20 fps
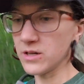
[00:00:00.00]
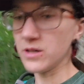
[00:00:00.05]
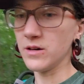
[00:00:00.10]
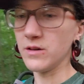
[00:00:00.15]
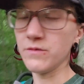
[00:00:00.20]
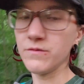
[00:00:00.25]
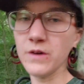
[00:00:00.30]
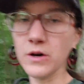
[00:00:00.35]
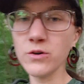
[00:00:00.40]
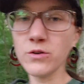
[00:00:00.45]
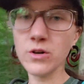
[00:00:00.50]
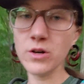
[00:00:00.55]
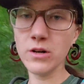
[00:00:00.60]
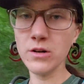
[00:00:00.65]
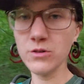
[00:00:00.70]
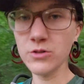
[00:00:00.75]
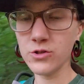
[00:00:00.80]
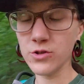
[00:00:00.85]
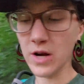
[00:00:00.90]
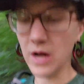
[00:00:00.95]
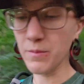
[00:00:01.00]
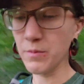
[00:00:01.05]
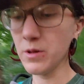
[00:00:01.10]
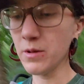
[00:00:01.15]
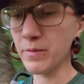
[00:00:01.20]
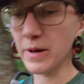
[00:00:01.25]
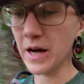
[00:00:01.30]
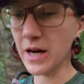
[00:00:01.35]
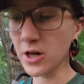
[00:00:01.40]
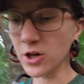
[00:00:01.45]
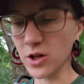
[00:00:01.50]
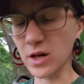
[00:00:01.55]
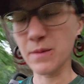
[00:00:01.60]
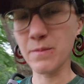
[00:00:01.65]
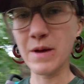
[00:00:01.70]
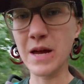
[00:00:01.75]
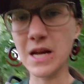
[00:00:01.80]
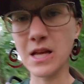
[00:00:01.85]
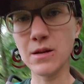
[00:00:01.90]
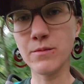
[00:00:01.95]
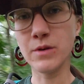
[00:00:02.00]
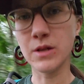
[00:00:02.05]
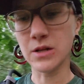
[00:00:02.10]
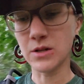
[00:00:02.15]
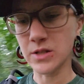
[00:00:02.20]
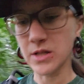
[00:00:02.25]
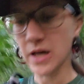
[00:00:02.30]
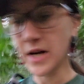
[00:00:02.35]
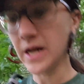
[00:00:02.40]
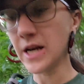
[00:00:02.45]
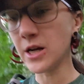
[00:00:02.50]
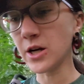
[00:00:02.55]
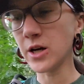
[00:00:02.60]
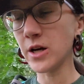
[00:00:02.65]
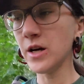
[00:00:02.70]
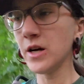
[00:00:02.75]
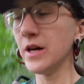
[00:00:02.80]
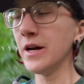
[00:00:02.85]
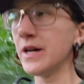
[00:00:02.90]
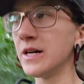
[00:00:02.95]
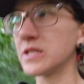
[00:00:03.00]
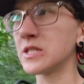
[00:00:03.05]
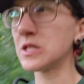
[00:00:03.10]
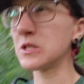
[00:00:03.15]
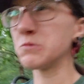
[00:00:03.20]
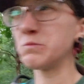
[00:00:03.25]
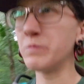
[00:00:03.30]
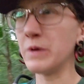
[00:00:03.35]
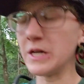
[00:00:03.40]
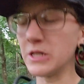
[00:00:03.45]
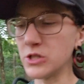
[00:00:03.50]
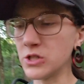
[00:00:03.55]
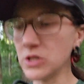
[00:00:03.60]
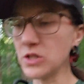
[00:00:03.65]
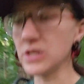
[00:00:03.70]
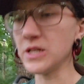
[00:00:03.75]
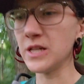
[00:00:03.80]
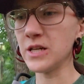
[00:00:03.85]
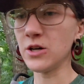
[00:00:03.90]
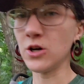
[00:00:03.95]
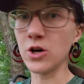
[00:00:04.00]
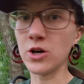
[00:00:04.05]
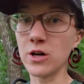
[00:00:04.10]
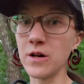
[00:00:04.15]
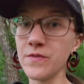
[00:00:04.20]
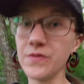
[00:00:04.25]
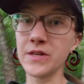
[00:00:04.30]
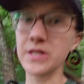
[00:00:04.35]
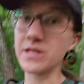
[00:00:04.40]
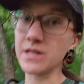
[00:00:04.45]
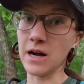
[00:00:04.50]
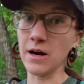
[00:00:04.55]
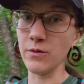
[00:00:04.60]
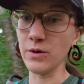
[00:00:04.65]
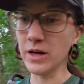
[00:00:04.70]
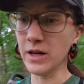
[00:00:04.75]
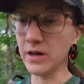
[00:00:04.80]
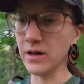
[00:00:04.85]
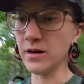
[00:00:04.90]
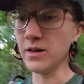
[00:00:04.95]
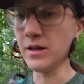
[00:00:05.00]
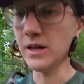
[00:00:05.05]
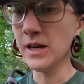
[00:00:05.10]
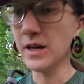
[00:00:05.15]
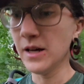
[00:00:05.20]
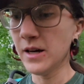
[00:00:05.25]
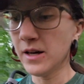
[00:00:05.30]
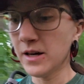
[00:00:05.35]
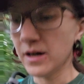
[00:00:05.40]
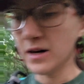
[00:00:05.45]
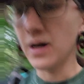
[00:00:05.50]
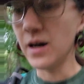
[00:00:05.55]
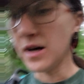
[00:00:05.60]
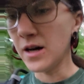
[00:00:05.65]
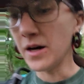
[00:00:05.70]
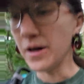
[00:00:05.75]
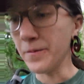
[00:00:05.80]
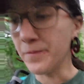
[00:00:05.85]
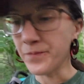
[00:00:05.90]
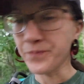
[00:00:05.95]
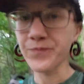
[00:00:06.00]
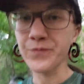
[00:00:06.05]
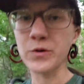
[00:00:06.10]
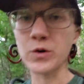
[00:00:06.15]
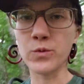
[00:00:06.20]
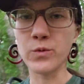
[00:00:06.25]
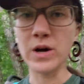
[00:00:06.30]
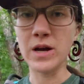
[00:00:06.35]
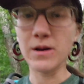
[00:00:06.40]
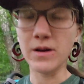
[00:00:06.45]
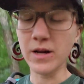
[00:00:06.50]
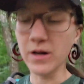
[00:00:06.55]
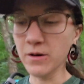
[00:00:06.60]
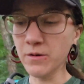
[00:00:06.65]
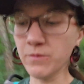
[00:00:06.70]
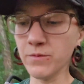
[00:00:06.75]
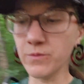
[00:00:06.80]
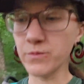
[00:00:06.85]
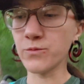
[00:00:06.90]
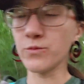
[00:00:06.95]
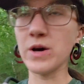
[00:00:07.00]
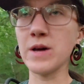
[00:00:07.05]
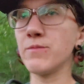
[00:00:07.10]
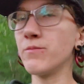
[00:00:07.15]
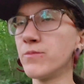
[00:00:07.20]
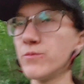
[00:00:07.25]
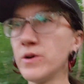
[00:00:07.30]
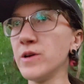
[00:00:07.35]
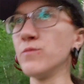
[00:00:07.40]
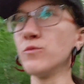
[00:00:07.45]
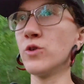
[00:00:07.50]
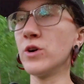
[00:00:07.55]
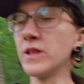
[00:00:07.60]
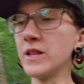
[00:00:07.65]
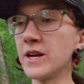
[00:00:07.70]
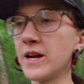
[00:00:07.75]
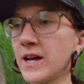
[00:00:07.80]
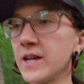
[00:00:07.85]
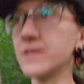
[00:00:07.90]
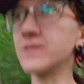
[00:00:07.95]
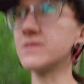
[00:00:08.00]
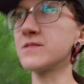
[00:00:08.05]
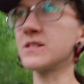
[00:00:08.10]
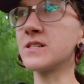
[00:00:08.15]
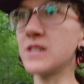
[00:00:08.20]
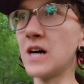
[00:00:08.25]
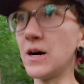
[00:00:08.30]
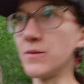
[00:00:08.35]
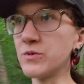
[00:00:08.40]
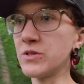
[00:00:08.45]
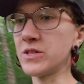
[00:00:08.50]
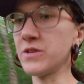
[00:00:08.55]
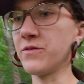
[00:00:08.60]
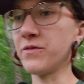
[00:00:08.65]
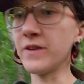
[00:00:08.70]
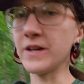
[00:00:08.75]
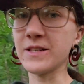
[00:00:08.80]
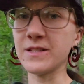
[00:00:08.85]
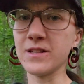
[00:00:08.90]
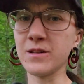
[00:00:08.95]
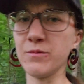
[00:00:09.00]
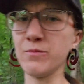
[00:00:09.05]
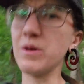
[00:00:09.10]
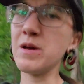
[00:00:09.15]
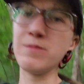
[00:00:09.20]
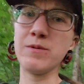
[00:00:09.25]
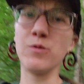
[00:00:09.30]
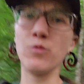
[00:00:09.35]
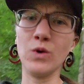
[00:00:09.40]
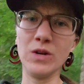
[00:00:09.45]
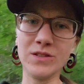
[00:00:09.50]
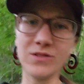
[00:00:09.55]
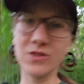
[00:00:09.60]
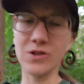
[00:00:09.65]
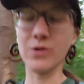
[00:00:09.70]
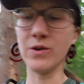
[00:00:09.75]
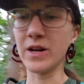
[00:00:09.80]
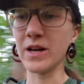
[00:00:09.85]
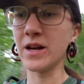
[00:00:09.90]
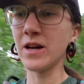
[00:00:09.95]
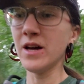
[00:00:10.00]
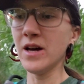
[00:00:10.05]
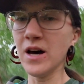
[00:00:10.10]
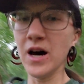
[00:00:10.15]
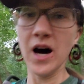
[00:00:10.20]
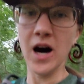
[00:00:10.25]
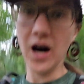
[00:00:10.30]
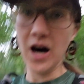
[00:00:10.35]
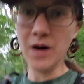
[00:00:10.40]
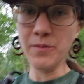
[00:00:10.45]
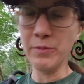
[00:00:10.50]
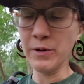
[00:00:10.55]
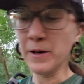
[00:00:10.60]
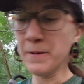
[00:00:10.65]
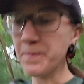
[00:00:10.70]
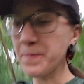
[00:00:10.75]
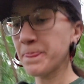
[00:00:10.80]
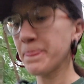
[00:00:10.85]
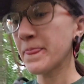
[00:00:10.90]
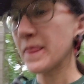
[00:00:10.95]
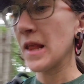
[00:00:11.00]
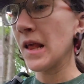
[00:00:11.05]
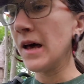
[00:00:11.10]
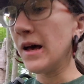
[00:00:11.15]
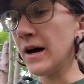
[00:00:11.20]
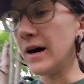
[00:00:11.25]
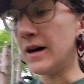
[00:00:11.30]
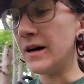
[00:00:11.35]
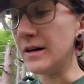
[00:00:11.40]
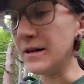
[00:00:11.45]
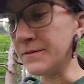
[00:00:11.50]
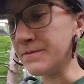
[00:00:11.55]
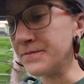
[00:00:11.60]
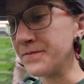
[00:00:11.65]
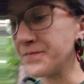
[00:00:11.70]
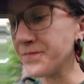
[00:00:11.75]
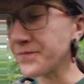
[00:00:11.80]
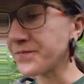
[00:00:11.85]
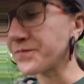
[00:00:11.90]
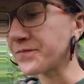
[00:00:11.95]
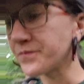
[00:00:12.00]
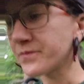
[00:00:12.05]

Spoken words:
the Velcro strap in the back, or like making them a little tighter, especially on the downhill. Way more than I stopped to fix them maybe once going up. And